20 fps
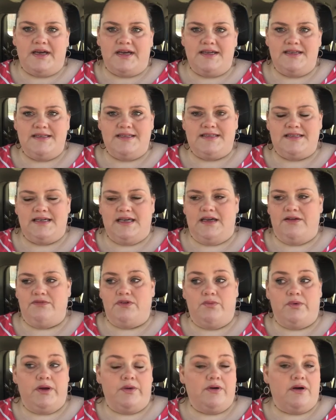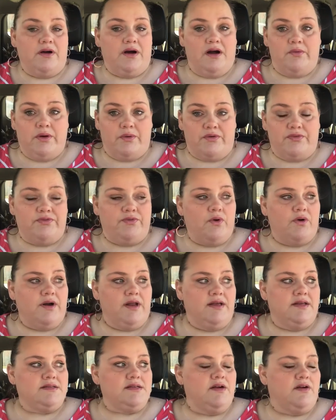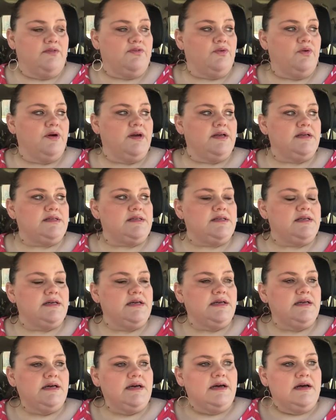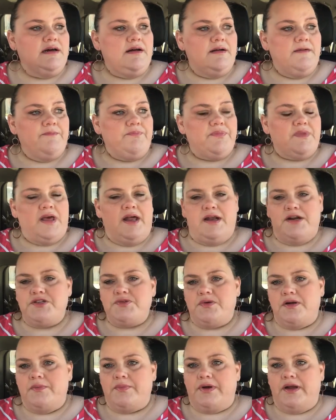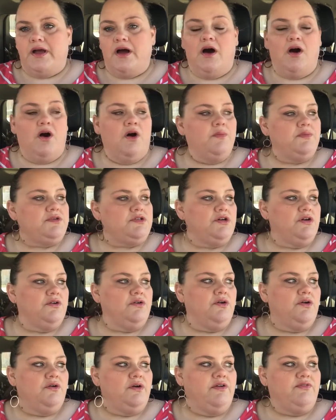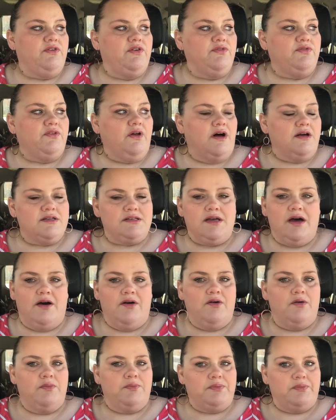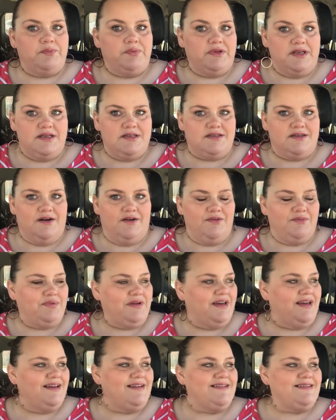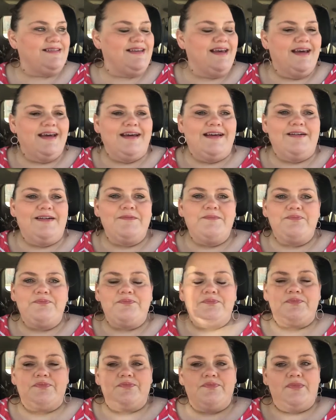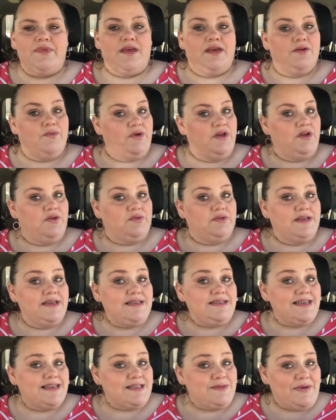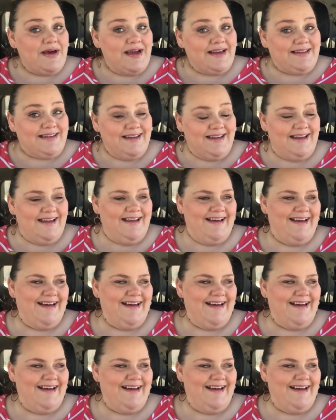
we conceived, and we were, we were 40s, in our 40s. And I just want to bring hope to you. If you've lost hope, please don't, because when you least expect it,